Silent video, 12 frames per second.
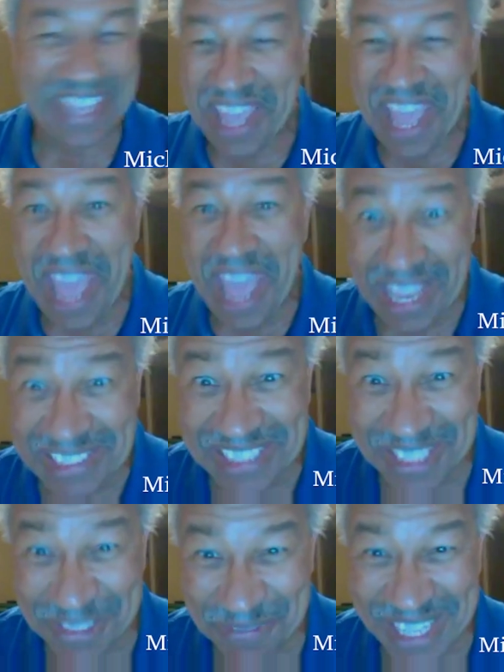As
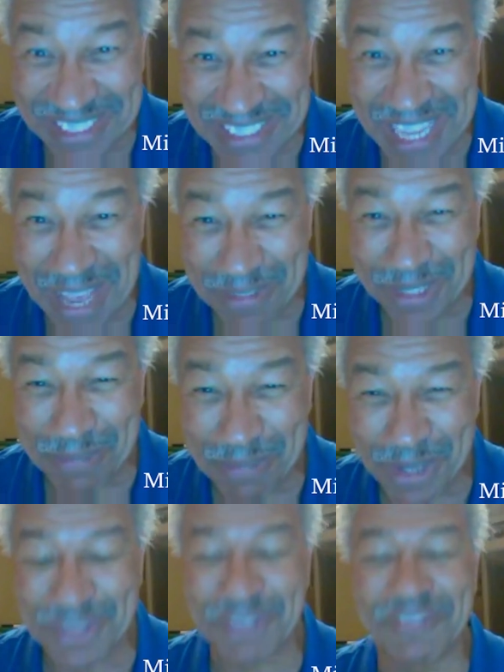if that's happened to
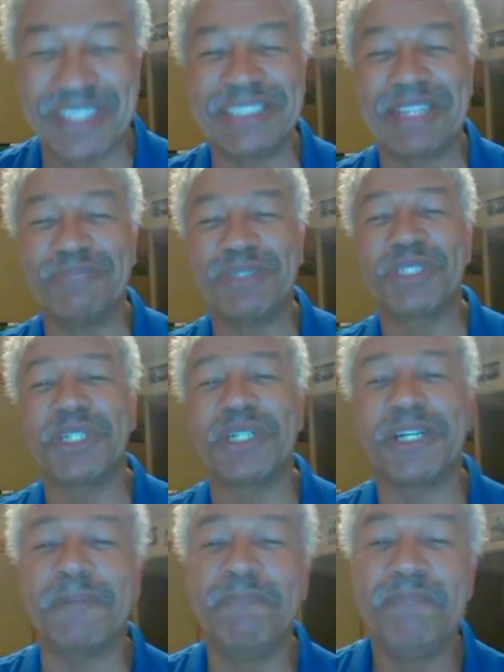both of us, I'm
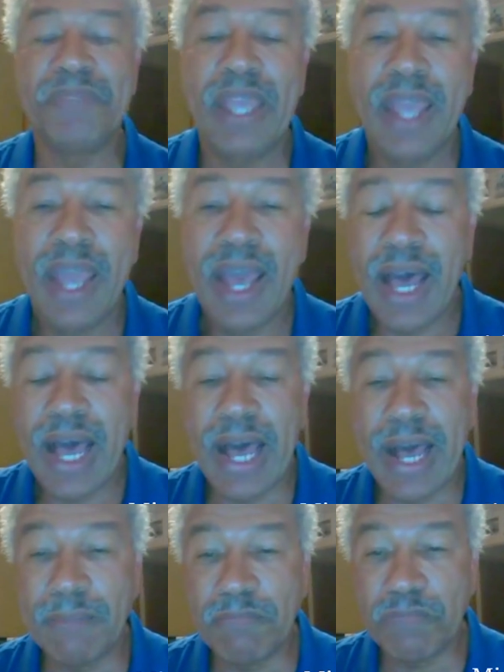sure.
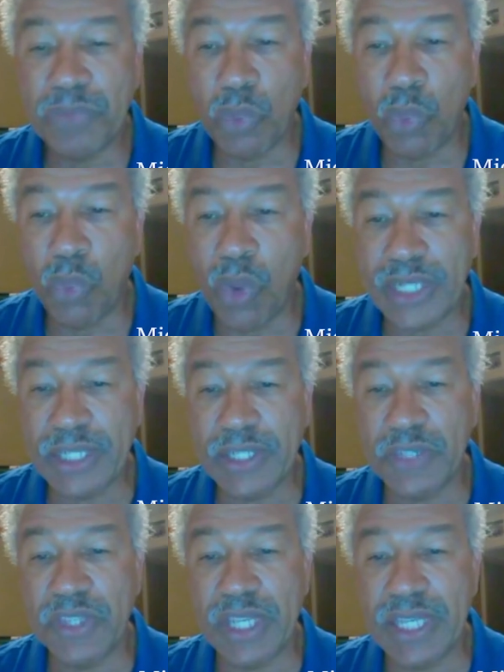One of the
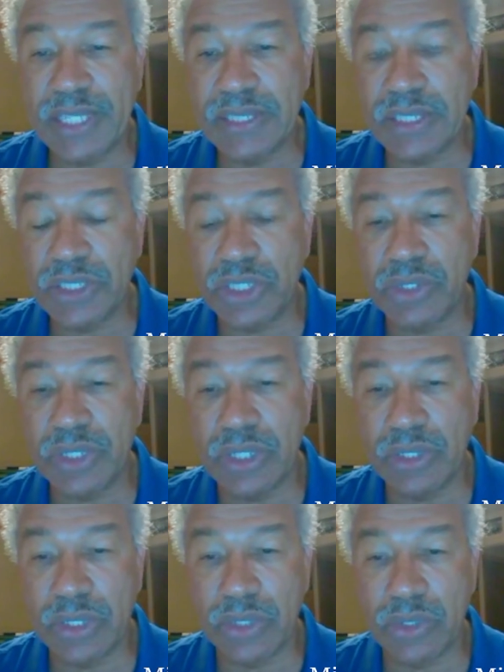things that you can
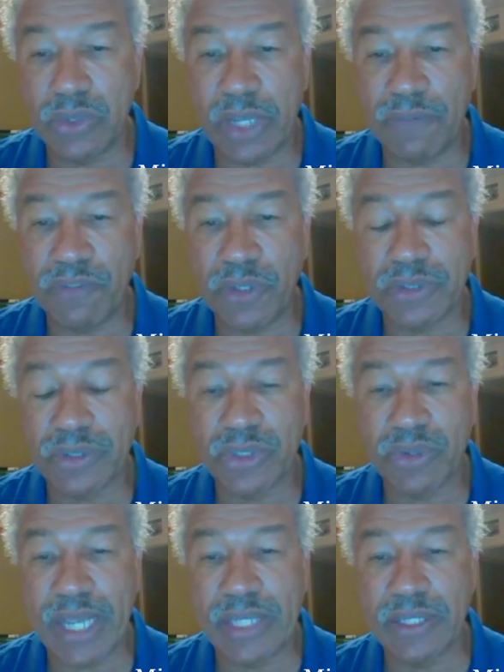do if your
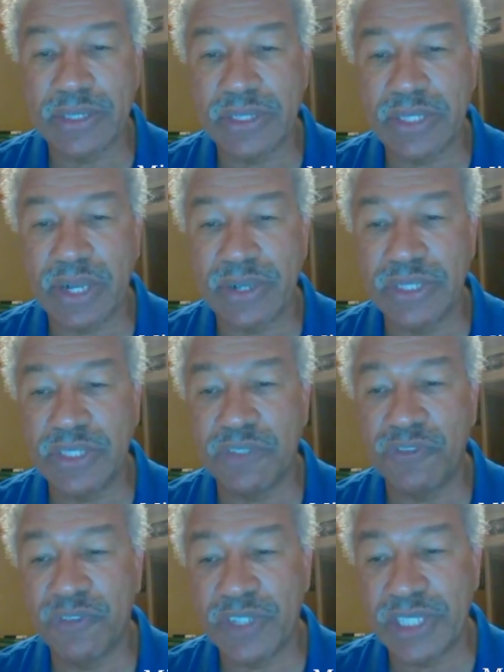trailer starts to
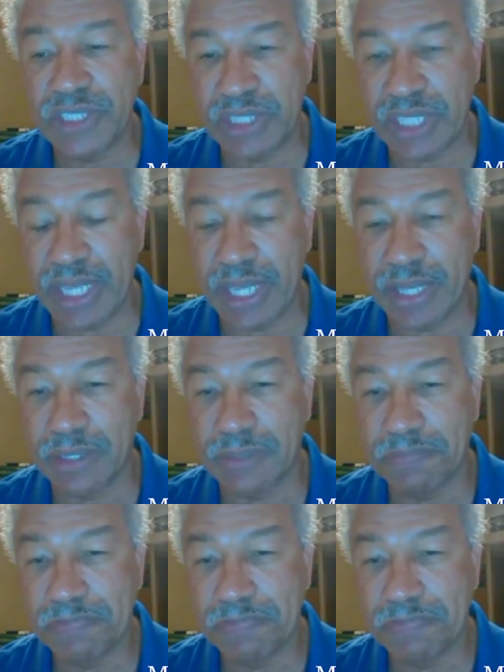fishtail,